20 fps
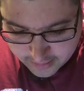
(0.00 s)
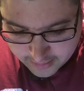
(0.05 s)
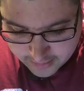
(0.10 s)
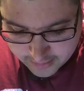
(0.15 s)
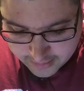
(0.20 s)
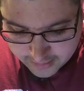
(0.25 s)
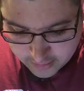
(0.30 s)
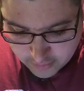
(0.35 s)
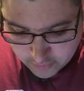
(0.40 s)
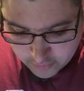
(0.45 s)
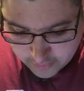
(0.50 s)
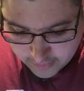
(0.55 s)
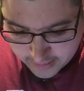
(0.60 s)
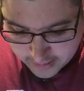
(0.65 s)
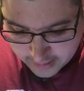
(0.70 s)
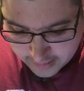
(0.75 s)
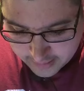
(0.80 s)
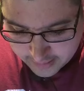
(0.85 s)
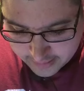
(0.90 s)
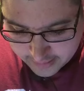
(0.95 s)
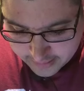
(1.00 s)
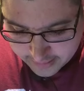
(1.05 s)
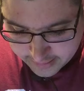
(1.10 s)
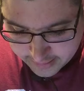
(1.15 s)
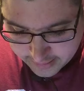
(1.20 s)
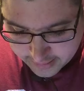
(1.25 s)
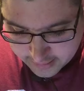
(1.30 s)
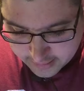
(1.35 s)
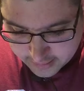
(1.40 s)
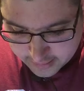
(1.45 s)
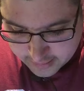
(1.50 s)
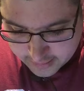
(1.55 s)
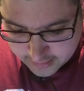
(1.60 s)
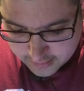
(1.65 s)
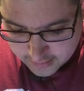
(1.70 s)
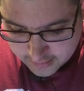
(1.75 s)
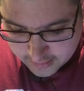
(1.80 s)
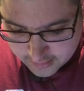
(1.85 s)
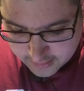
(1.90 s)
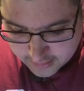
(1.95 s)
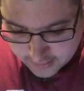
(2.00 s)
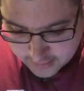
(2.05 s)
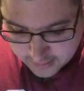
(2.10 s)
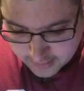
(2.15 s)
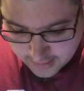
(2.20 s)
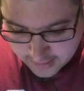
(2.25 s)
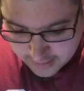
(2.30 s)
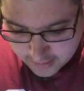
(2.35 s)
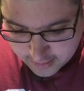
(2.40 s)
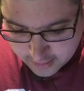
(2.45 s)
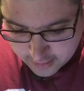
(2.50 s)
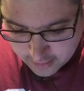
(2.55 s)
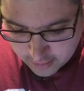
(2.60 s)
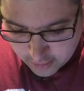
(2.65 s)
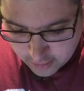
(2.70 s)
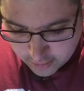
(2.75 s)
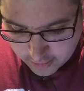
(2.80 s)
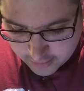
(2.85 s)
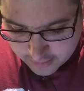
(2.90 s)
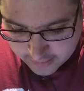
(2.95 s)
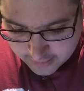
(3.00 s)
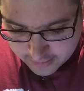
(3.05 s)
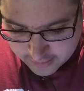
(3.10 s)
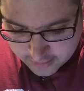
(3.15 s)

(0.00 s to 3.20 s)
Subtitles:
and will extend all